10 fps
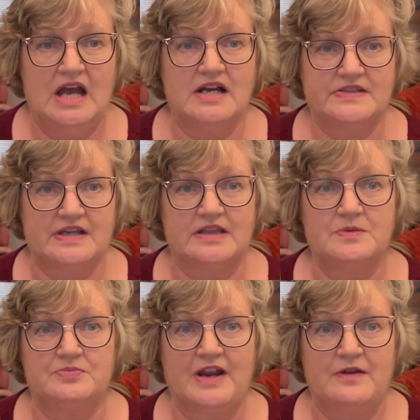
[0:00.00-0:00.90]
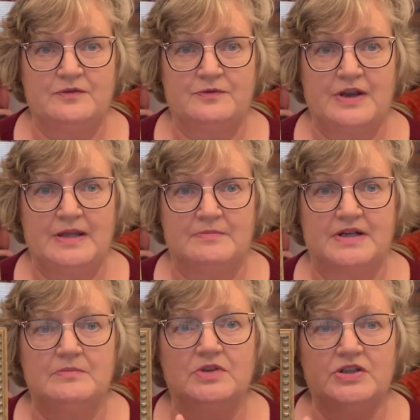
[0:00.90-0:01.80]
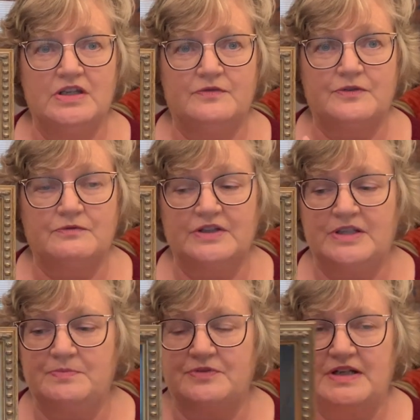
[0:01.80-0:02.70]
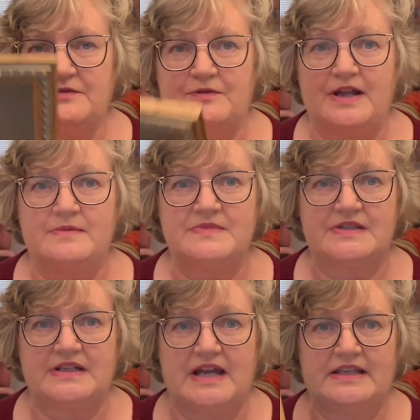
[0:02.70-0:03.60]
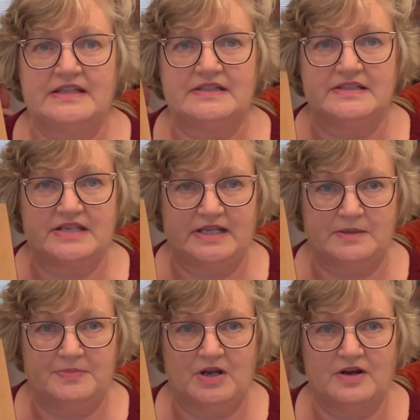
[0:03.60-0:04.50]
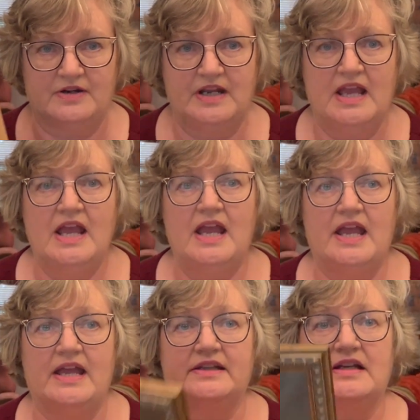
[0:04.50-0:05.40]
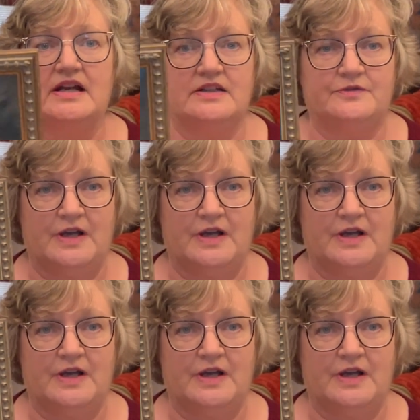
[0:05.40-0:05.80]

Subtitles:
a solid brown frame, but I'm looking for really pretty frames that I can take apart and kind of